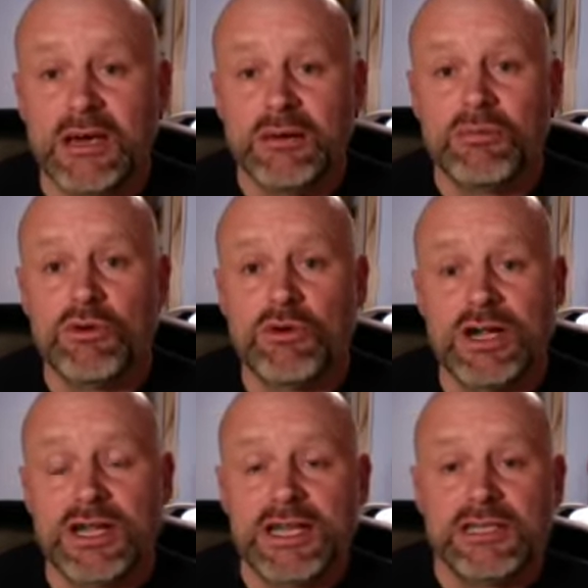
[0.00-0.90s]

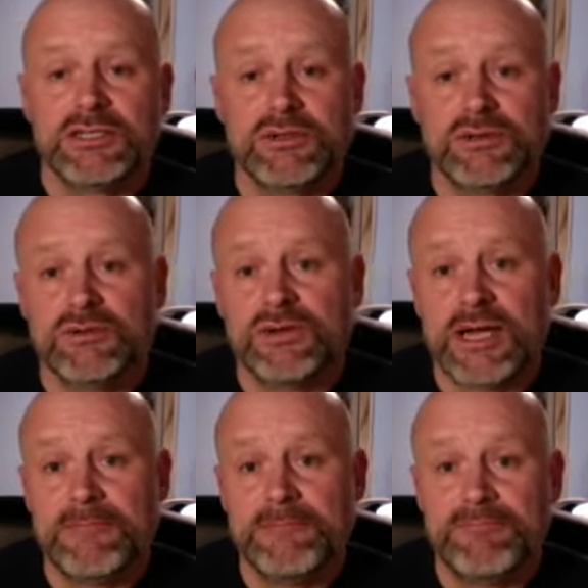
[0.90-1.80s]
more
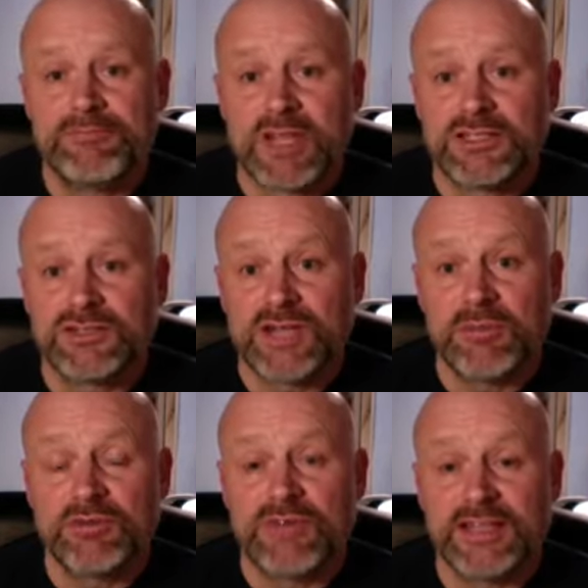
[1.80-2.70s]
to try and
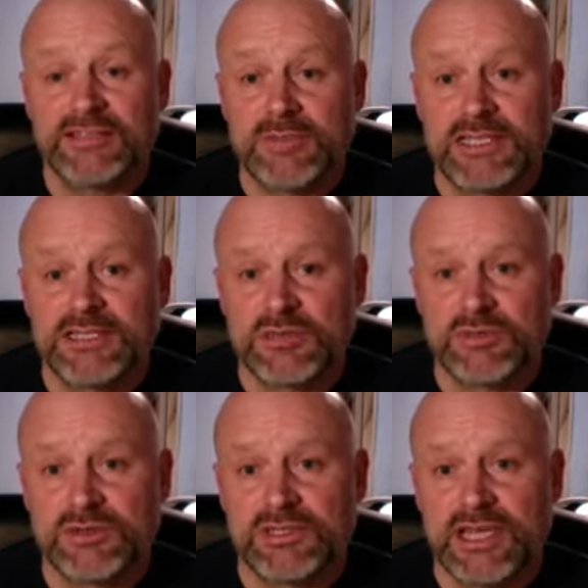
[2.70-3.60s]
prevent domestic
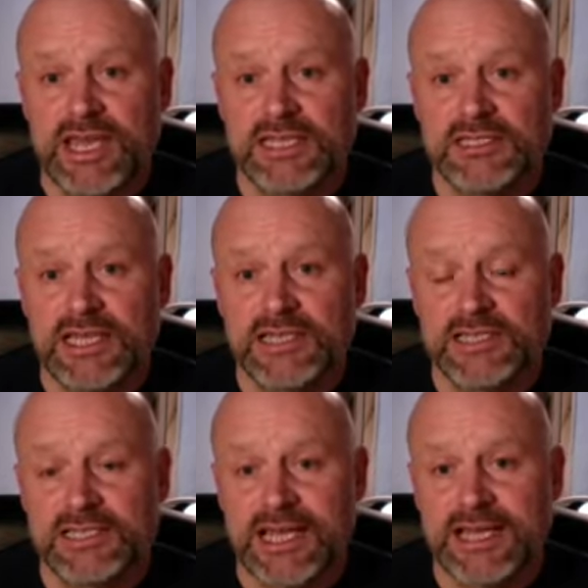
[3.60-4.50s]
abuse in
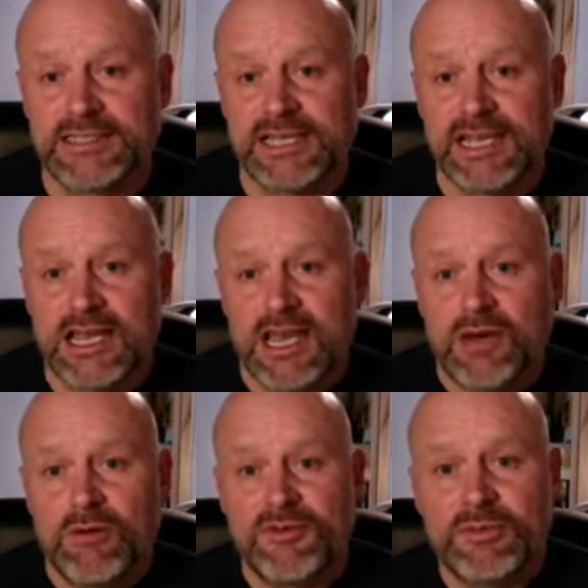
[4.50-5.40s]
society?
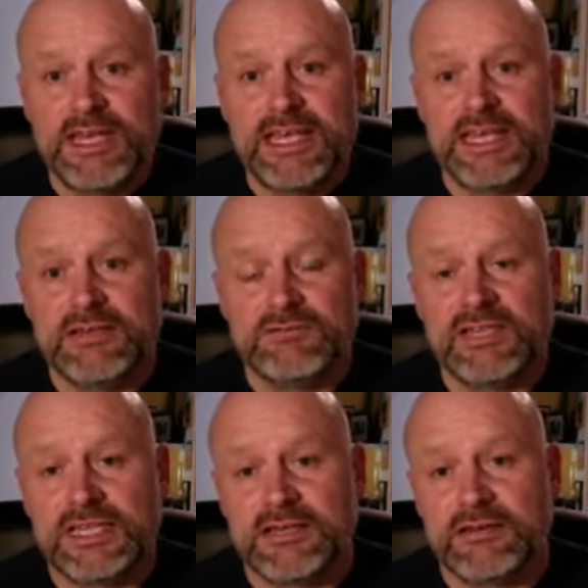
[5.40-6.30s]
Well, for me,
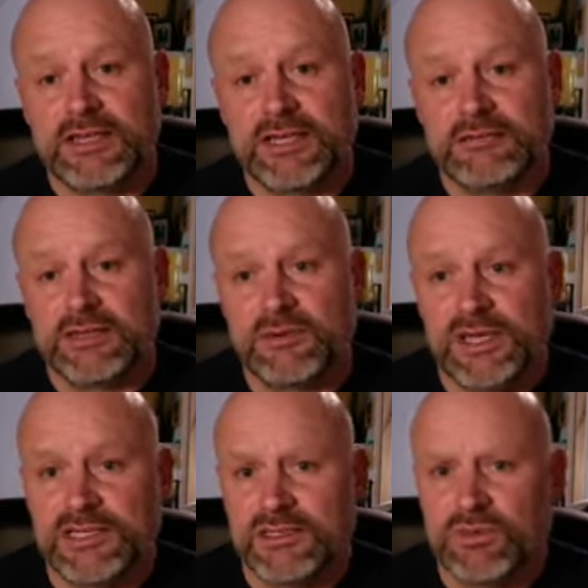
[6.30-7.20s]
really the
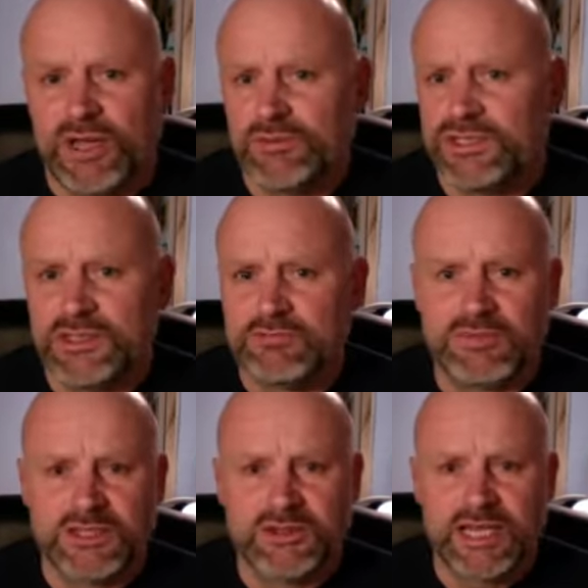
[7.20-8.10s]
question is, why wouldn't you
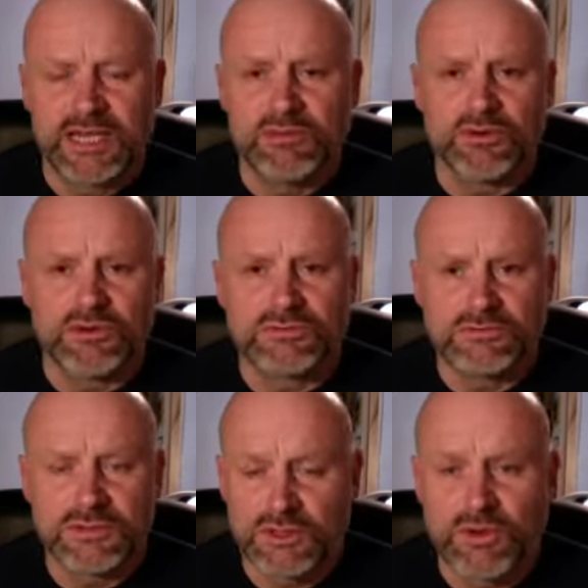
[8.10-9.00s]
be doing any more?
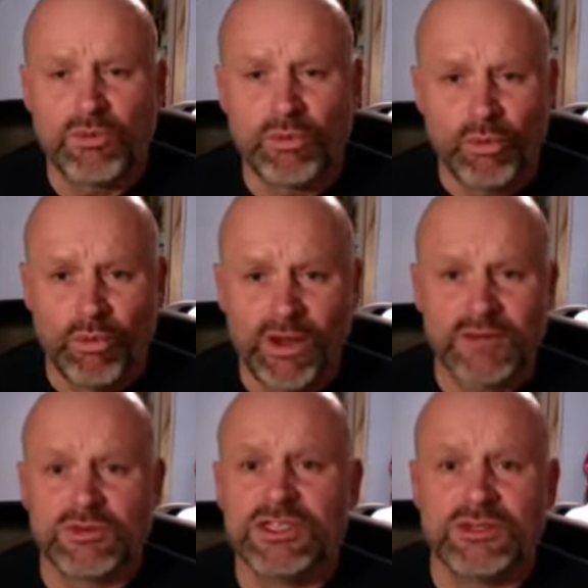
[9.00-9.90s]
So why
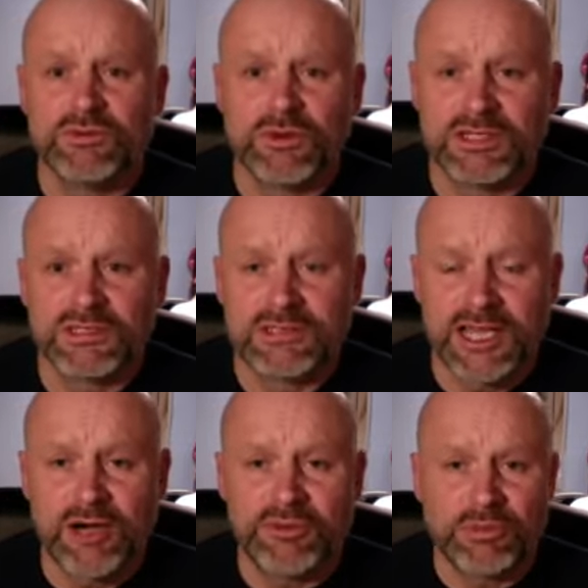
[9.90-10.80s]
wouldn't you want to
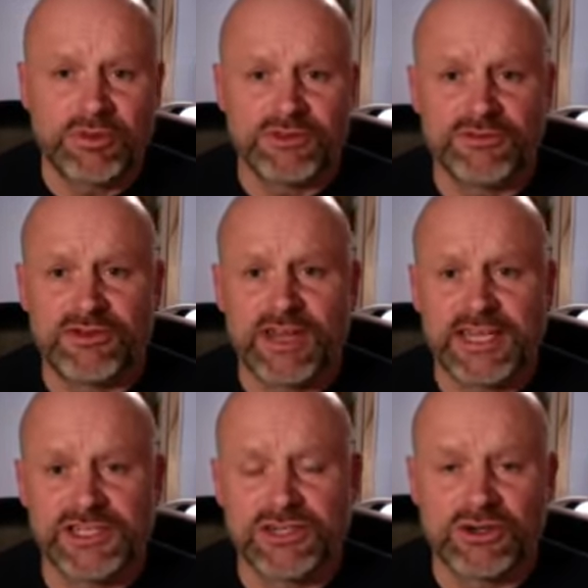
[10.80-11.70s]
help your
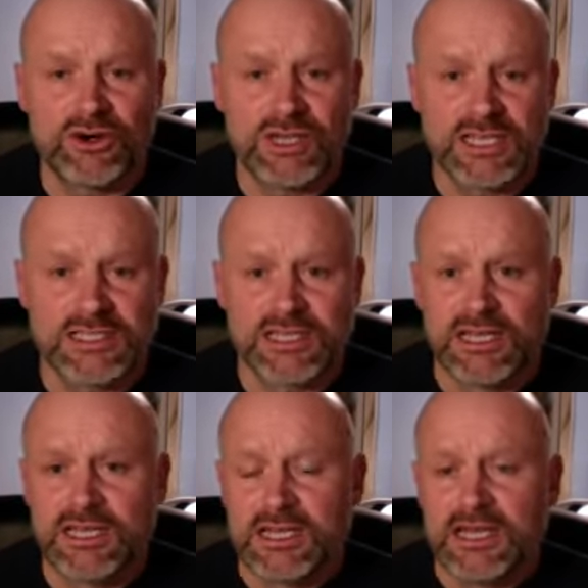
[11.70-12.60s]
friends, your colleagues,
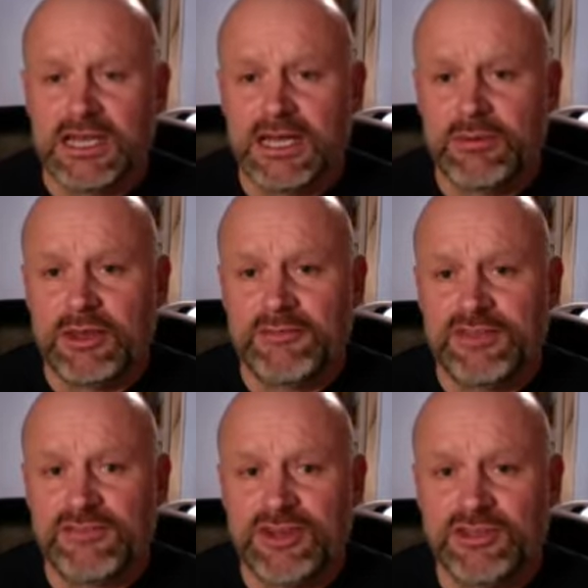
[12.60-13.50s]
if they
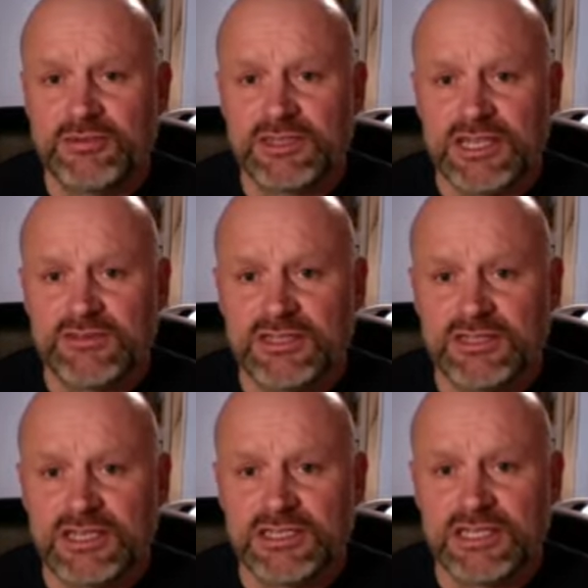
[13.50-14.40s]
find themselves
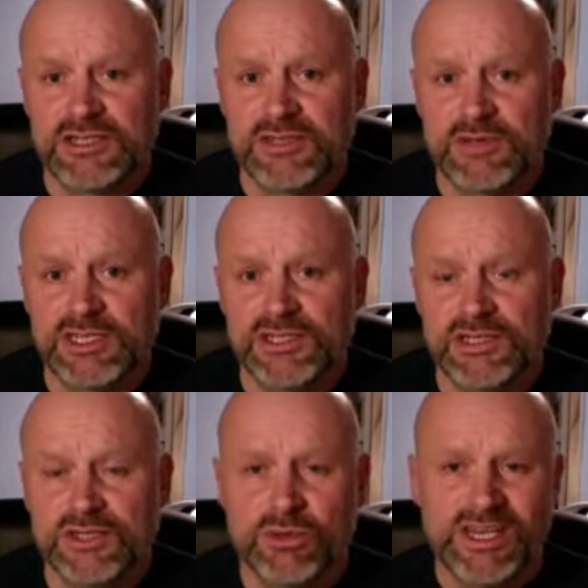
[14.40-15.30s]
in situations?
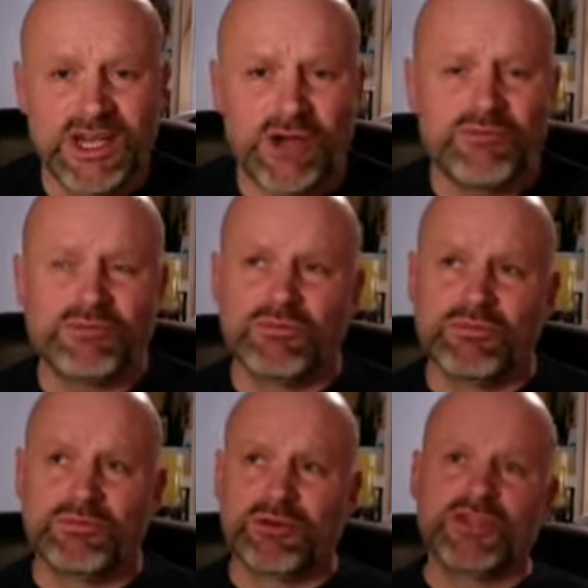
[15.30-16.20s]
You know, we now
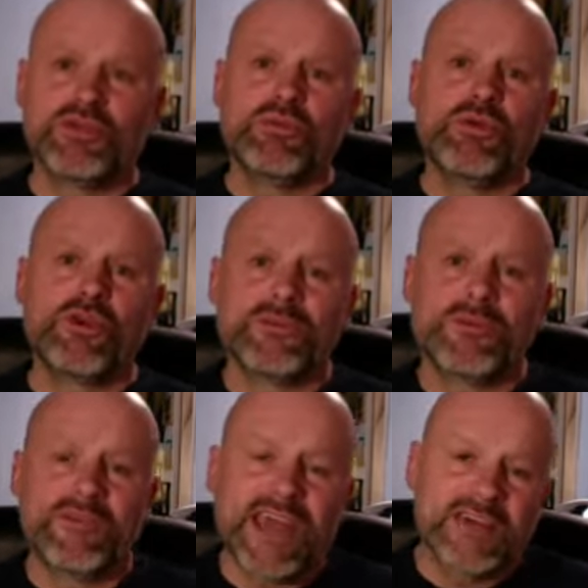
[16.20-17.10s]
probably know more than
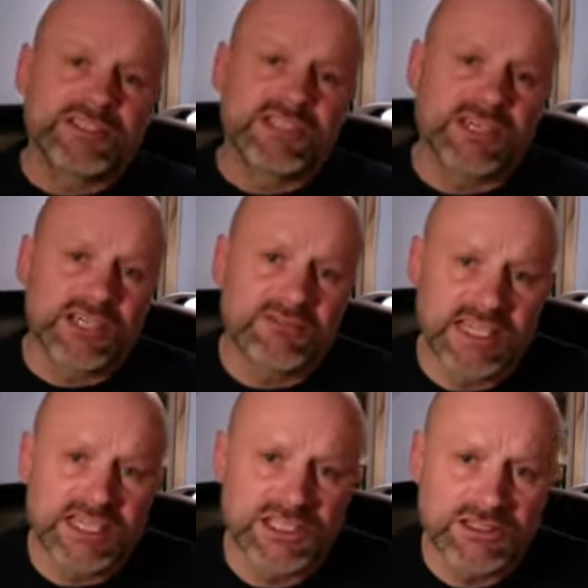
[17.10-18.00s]
we've ever done in
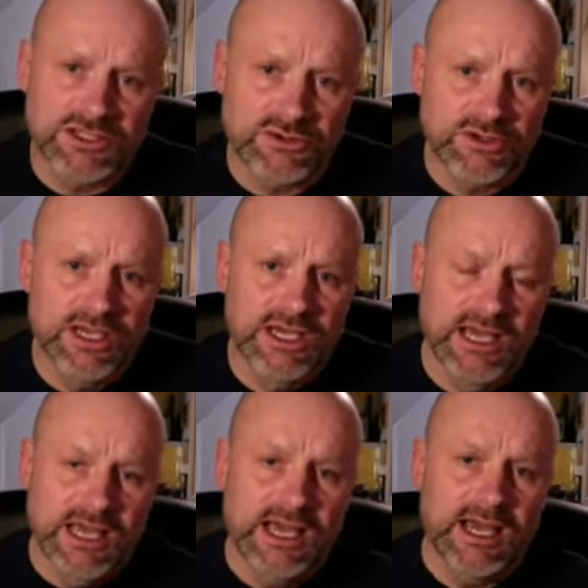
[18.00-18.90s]
relation to
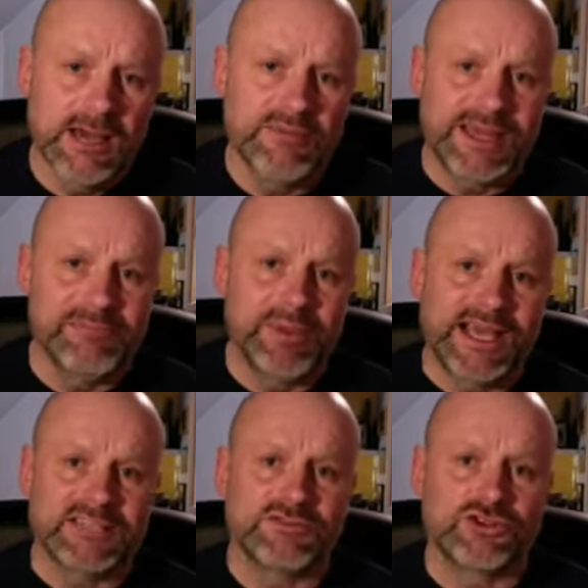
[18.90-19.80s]
the
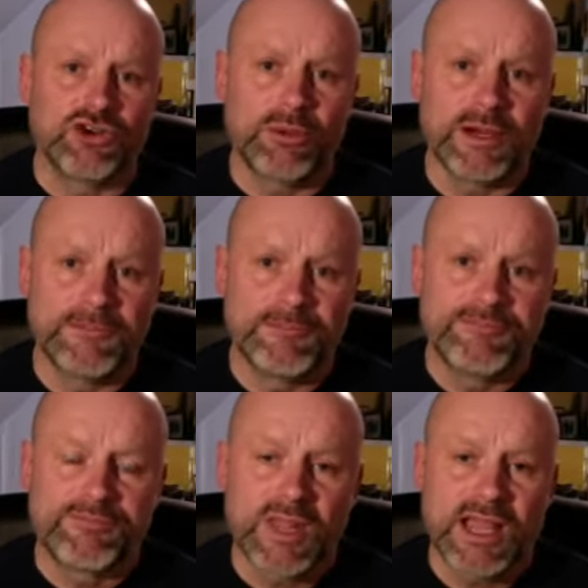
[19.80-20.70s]
impact of trauma.
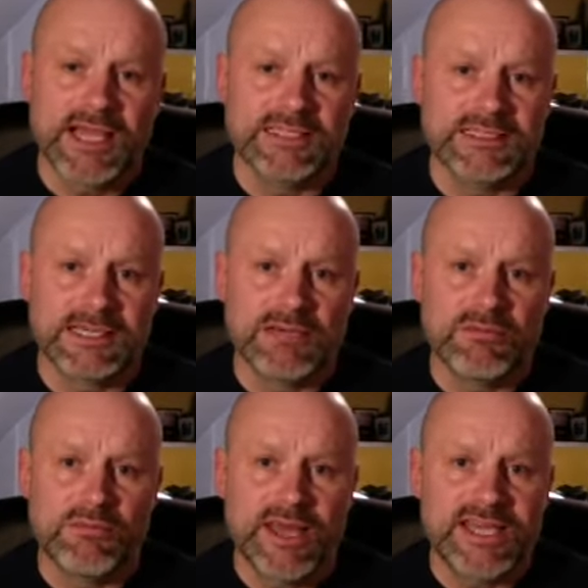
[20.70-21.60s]
And
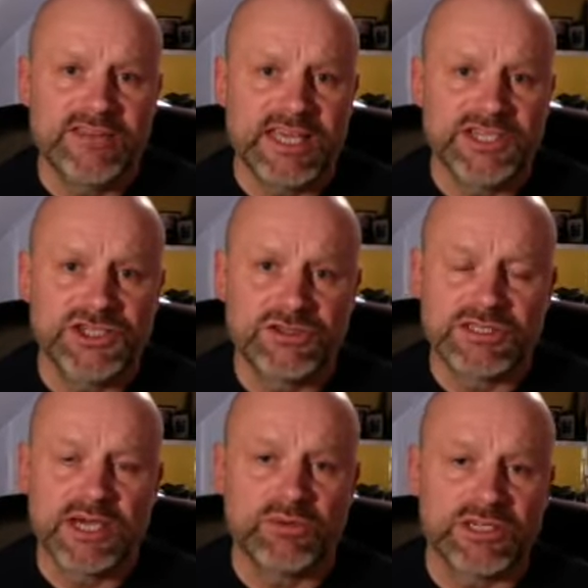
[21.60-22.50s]
many of the issues
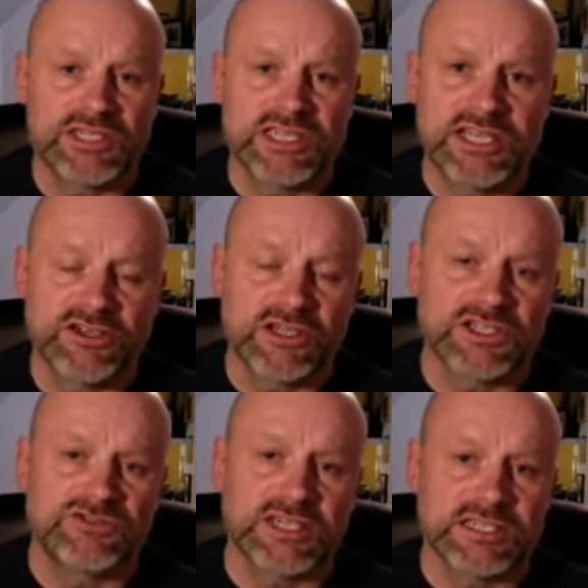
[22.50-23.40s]
that we're seeing on our
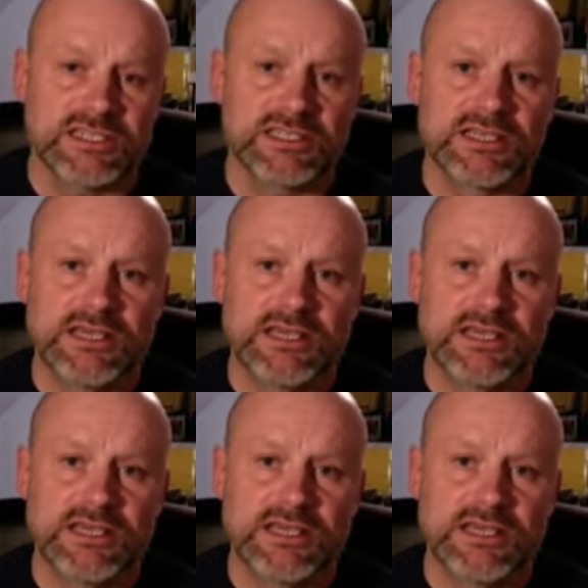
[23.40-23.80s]
streets